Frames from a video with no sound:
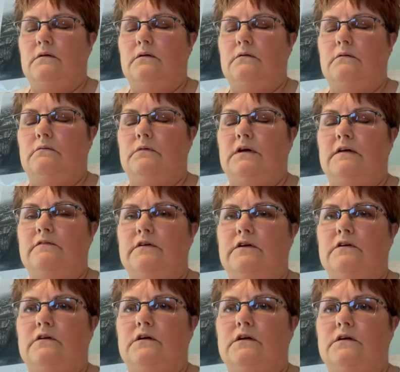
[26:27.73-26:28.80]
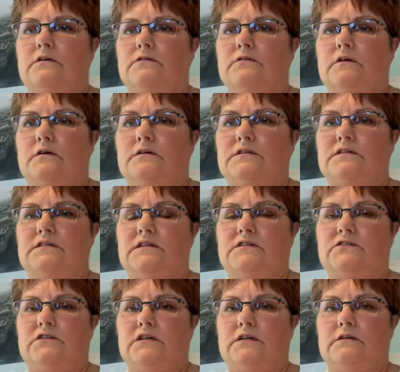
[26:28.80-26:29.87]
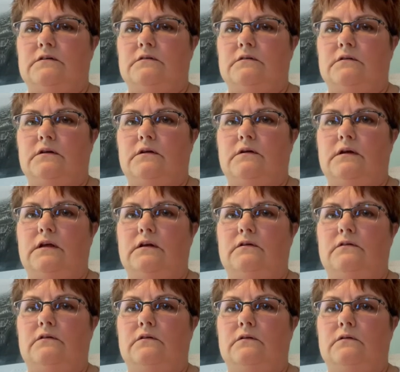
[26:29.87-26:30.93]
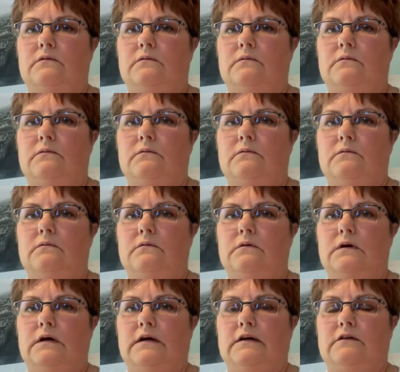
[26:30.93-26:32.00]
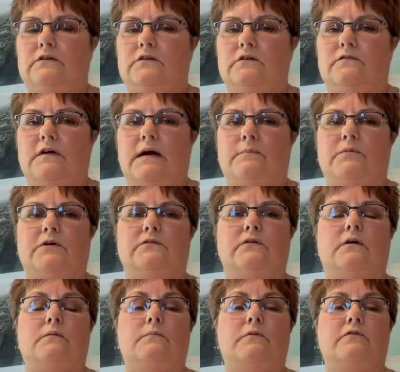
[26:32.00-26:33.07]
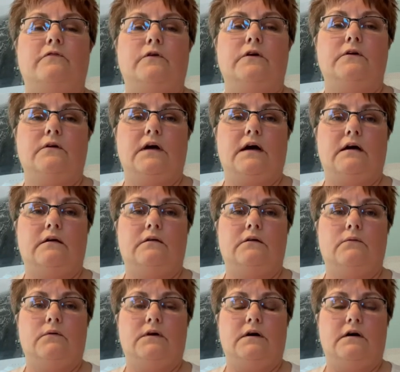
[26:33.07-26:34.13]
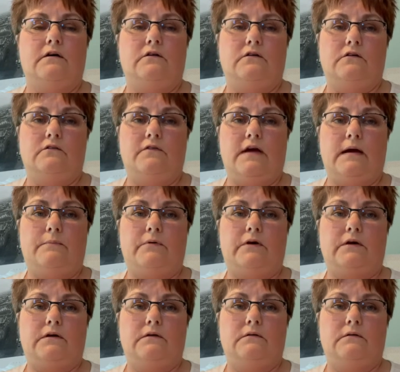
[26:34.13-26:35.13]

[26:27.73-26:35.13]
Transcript: Whenever you're going to start stitching, you need to iron your fabric. So before you cut, you want to iron your fabric,